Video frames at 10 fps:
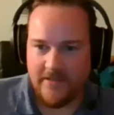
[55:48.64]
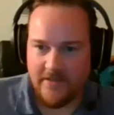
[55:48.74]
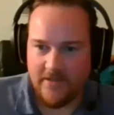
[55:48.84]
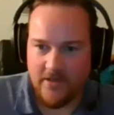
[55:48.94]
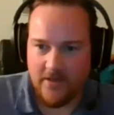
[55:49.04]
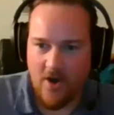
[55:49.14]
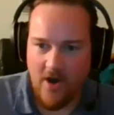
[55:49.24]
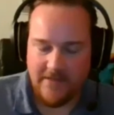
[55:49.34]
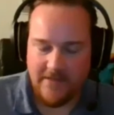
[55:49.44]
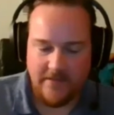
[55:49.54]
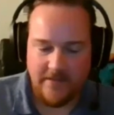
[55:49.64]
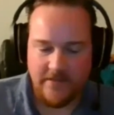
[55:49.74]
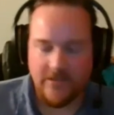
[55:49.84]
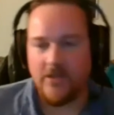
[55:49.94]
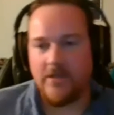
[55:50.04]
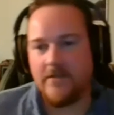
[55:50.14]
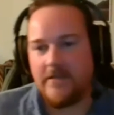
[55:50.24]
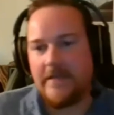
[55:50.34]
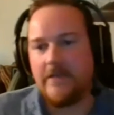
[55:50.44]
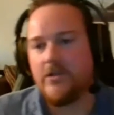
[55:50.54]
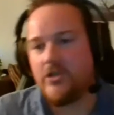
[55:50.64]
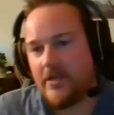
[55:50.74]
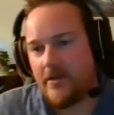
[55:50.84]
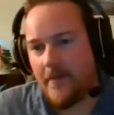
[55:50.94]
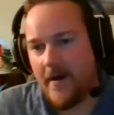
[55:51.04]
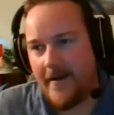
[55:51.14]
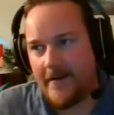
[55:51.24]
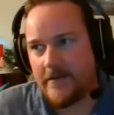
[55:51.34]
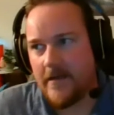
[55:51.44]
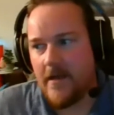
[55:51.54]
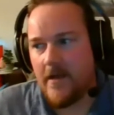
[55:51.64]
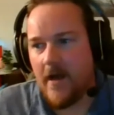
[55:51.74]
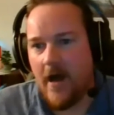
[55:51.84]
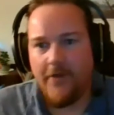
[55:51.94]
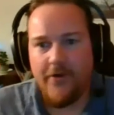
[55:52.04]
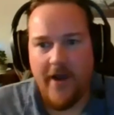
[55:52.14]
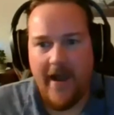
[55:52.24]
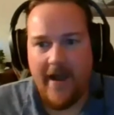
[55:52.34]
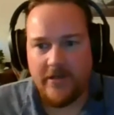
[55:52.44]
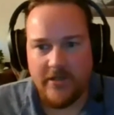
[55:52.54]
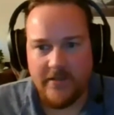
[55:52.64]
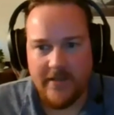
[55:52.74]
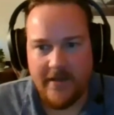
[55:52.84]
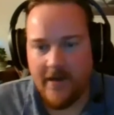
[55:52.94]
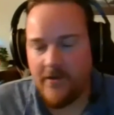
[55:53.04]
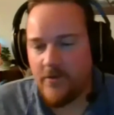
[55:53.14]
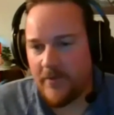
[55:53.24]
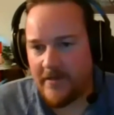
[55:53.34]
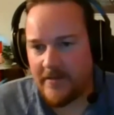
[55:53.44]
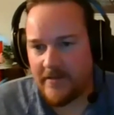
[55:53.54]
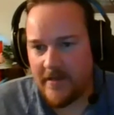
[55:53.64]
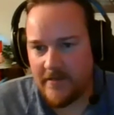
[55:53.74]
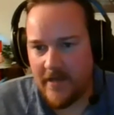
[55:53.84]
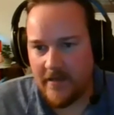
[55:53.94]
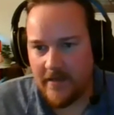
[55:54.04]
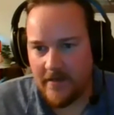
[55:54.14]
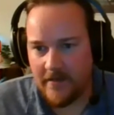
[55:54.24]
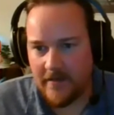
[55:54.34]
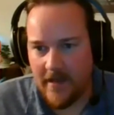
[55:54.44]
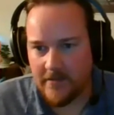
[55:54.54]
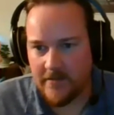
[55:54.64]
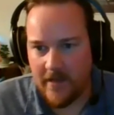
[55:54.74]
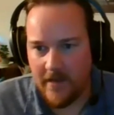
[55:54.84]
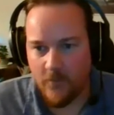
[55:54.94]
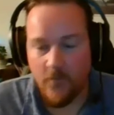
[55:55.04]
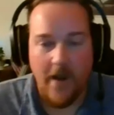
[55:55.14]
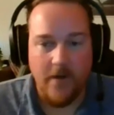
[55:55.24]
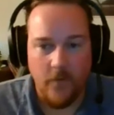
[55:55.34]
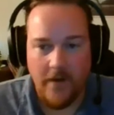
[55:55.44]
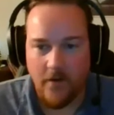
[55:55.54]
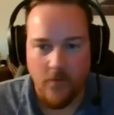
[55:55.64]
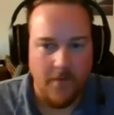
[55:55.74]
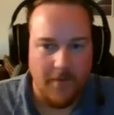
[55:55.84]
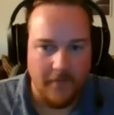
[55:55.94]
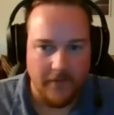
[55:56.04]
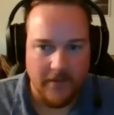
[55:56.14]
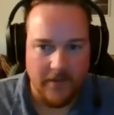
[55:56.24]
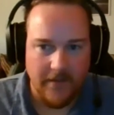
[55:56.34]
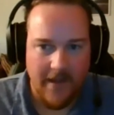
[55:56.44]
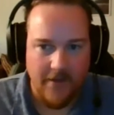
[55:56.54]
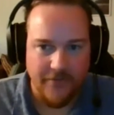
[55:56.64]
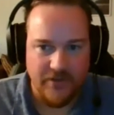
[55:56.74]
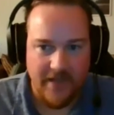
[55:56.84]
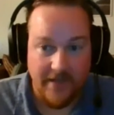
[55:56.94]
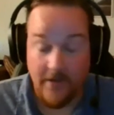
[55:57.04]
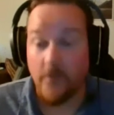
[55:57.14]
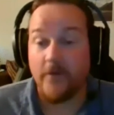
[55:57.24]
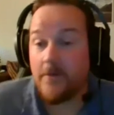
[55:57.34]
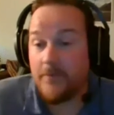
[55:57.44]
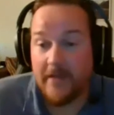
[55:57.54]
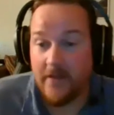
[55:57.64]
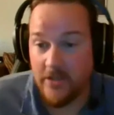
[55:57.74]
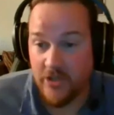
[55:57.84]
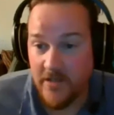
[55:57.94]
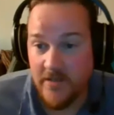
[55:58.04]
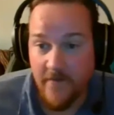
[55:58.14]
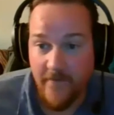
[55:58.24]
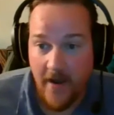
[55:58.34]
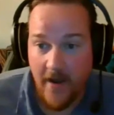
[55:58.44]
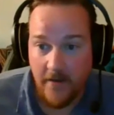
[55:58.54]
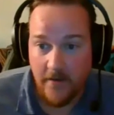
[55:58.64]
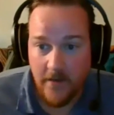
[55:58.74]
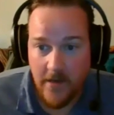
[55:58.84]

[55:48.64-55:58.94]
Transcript: is going to cause is it's going to delegitimize other actions that other places had taken against like right wing or Republican accounts that they were completely justified in.